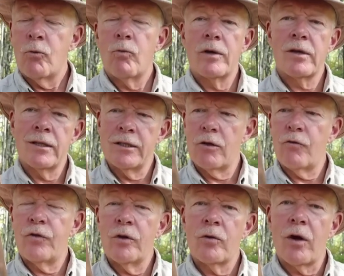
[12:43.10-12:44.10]
with little
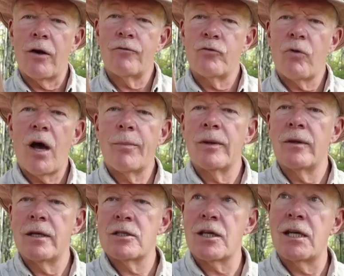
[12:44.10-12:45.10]
fear of
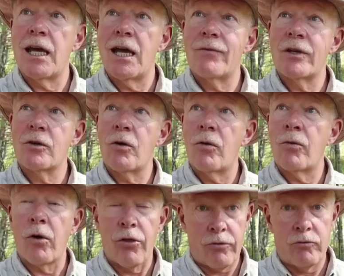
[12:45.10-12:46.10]
dropping this and having it
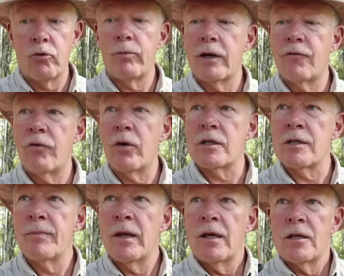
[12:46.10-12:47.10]
go through my
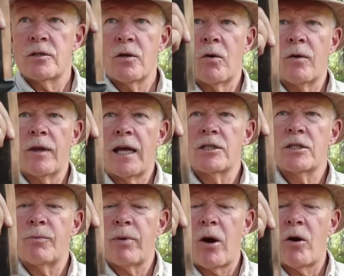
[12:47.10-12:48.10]
foot. So
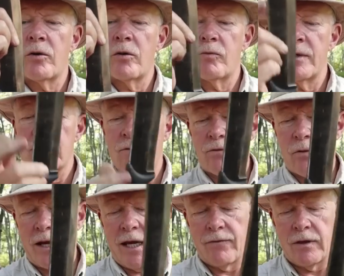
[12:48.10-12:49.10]
that's part of the reason
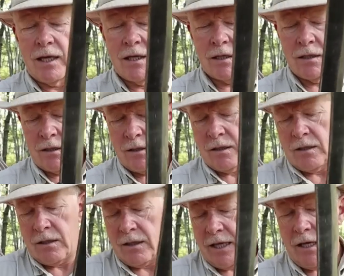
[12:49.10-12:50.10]
for having that
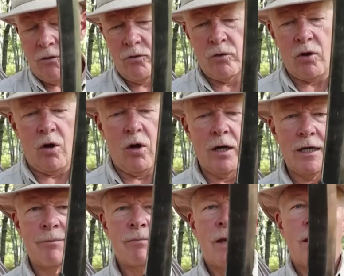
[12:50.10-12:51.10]
lanyard on
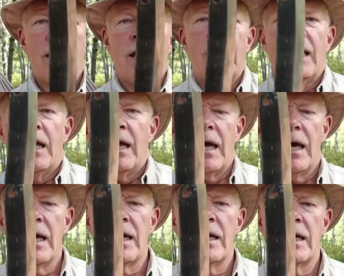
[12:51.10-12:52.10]
it.
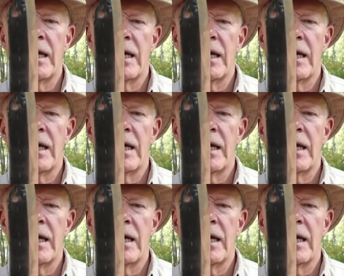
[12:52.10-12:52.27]
Uh,